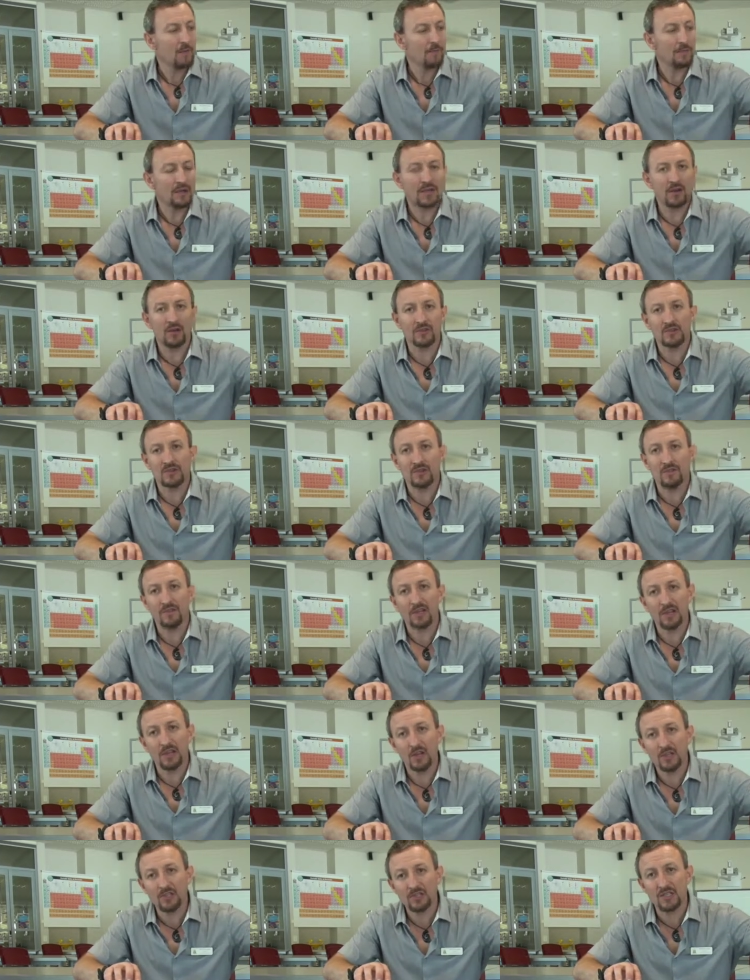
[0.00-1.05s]
because the
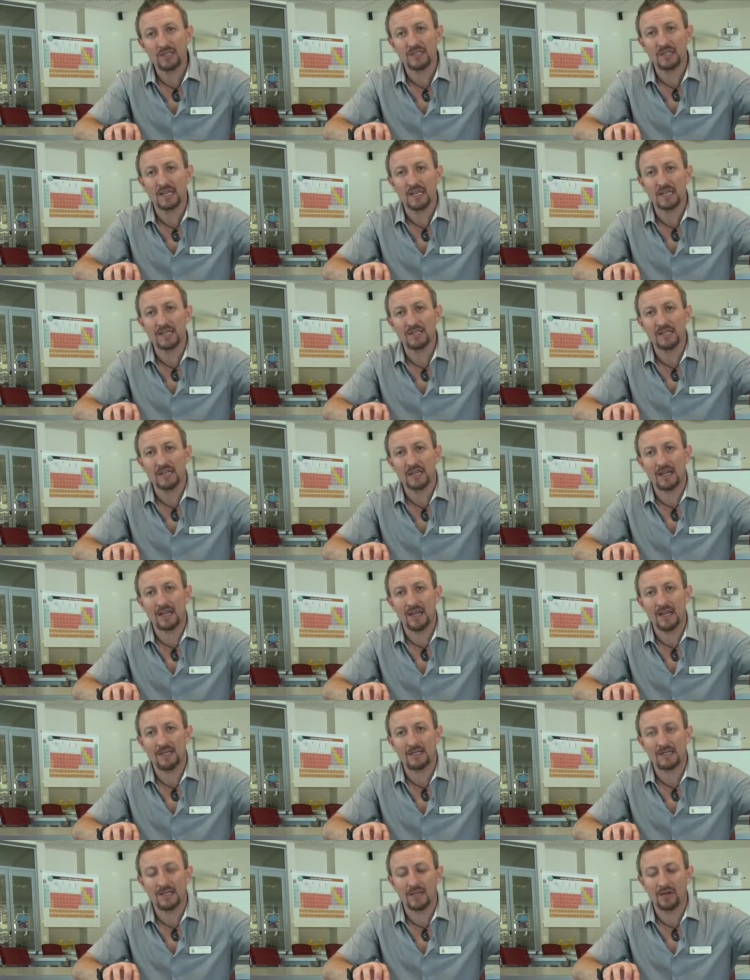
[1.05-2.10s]
velocity is, in,
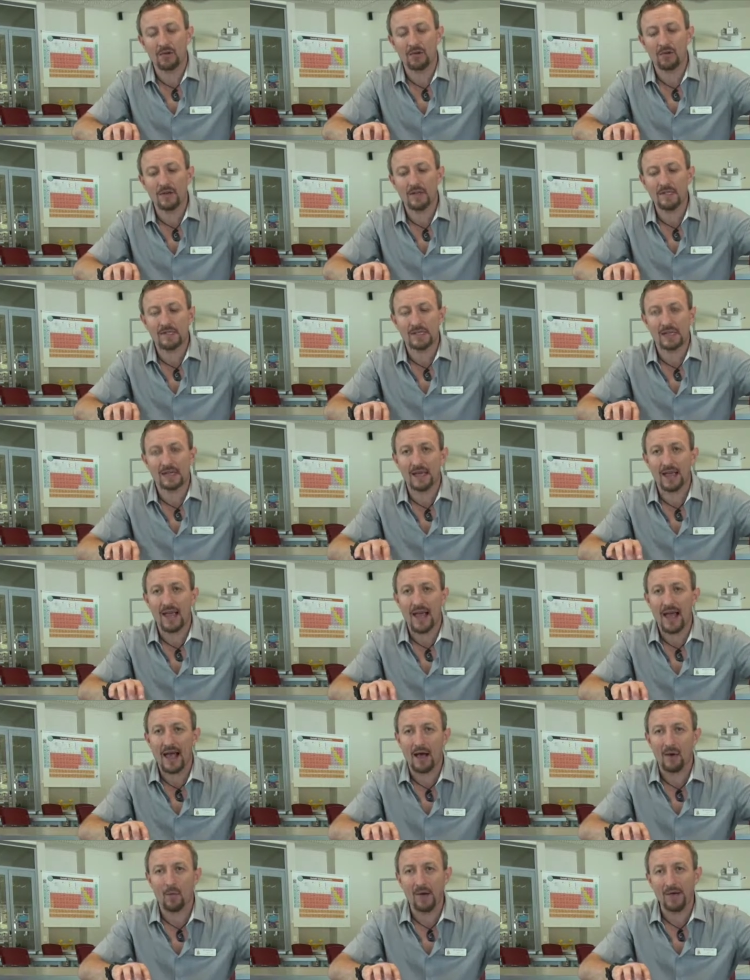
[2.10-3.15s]
is increasing.
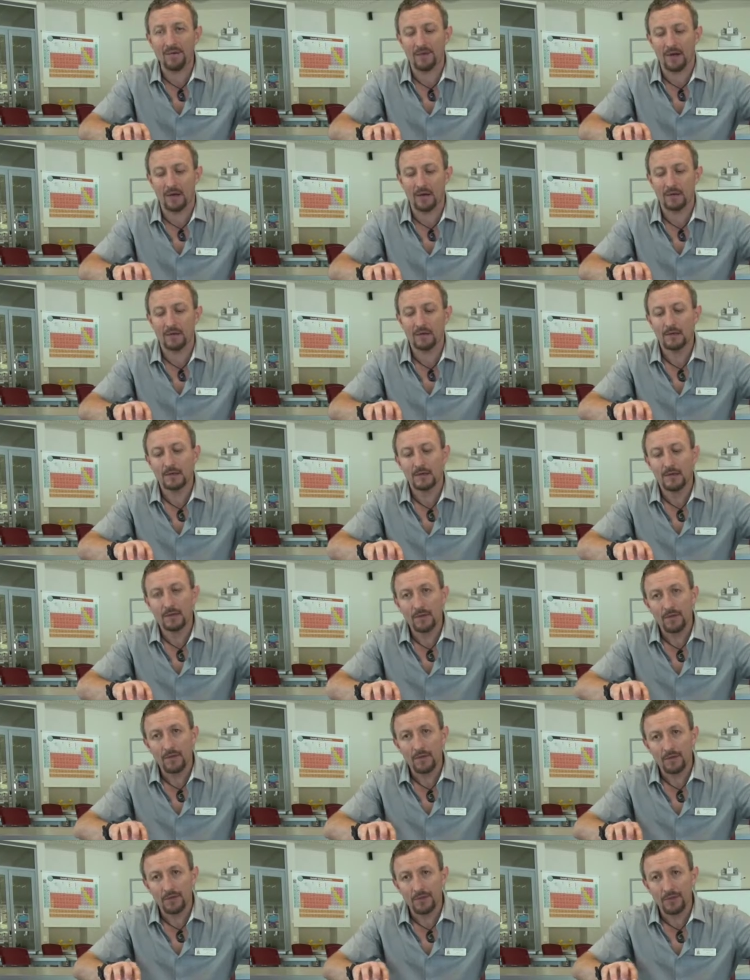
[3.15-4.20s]
However,
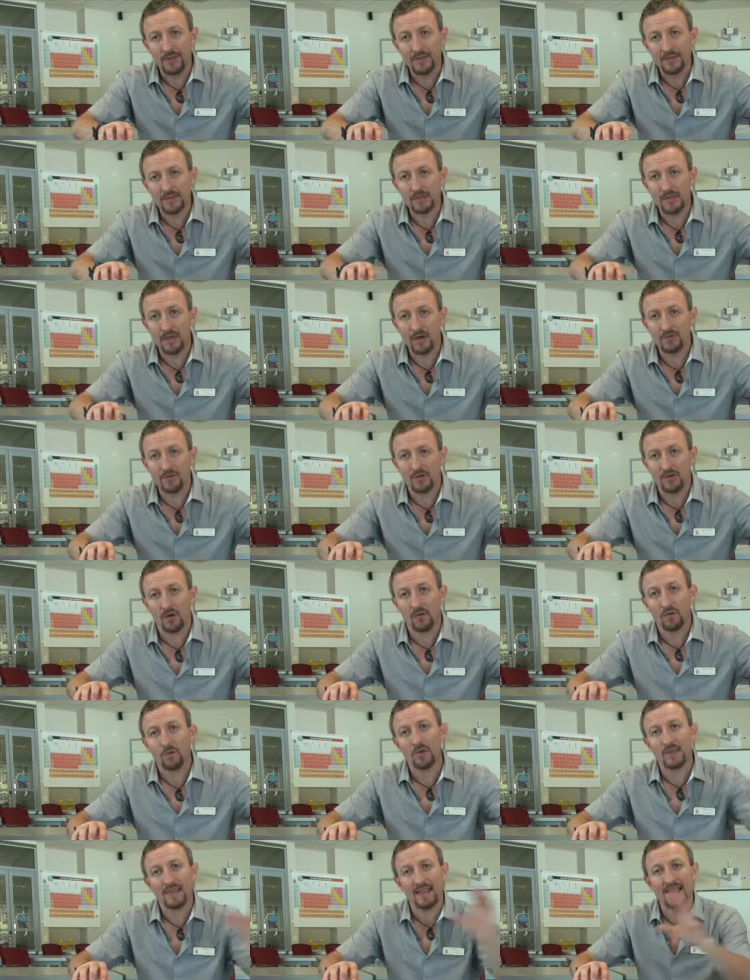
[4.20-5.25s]
this goes
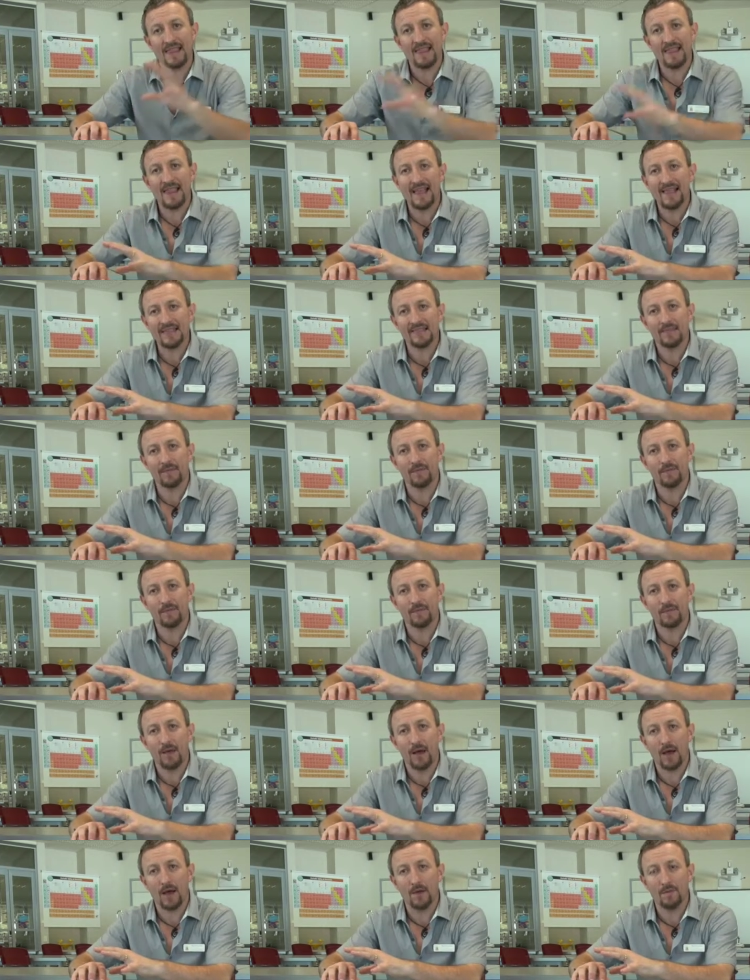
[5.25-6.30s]
off with a lesser
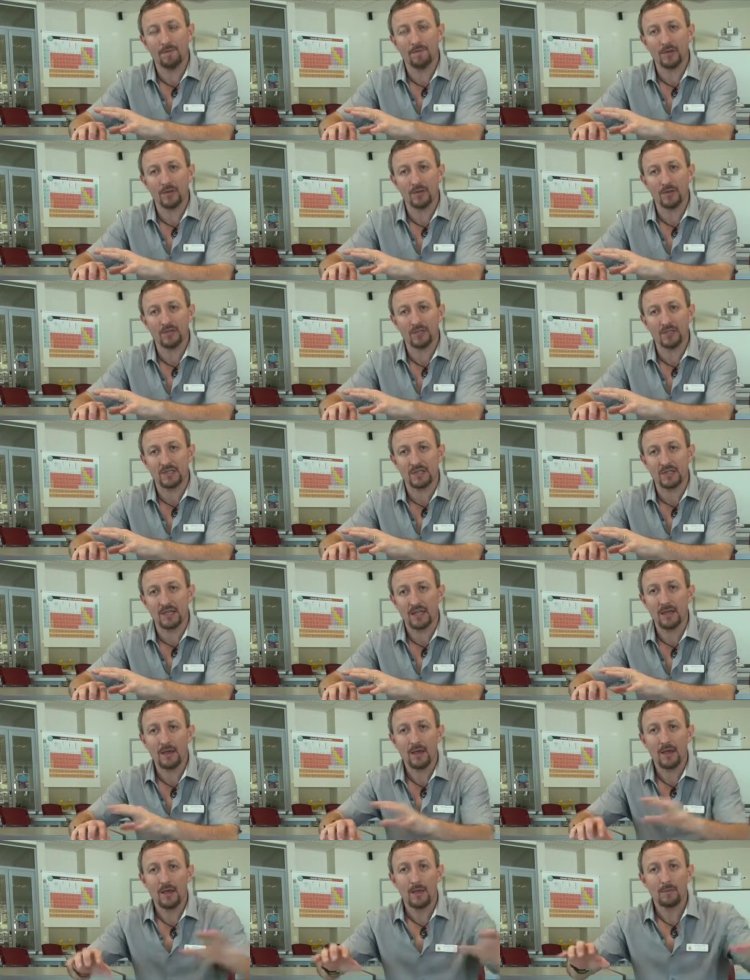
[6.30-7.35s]
uh,
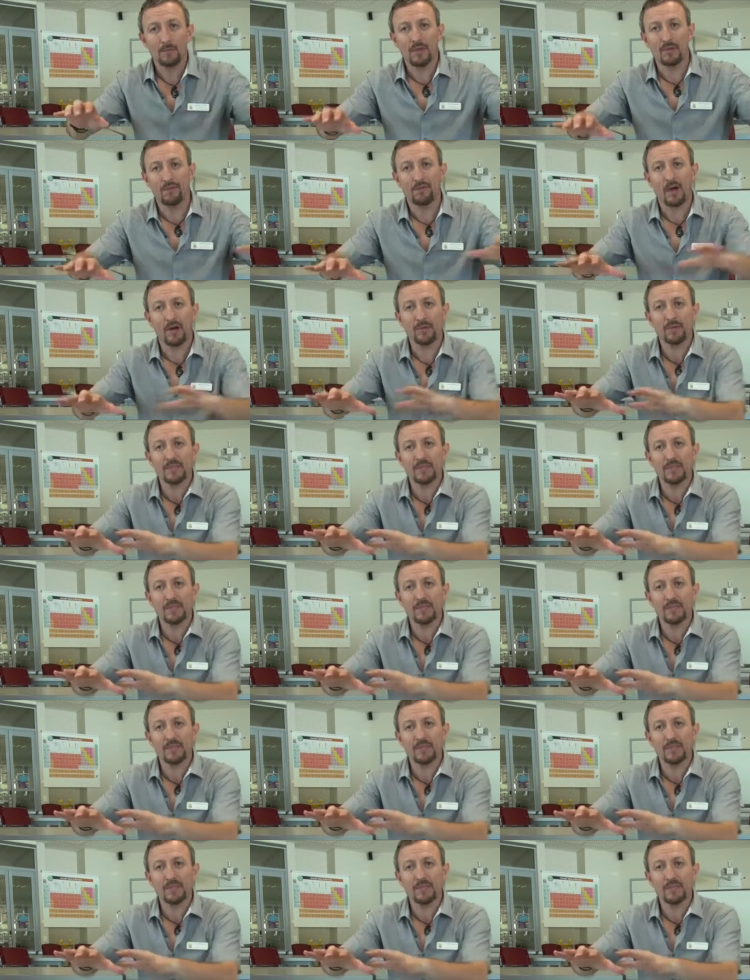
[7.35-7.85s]
velocity, but if I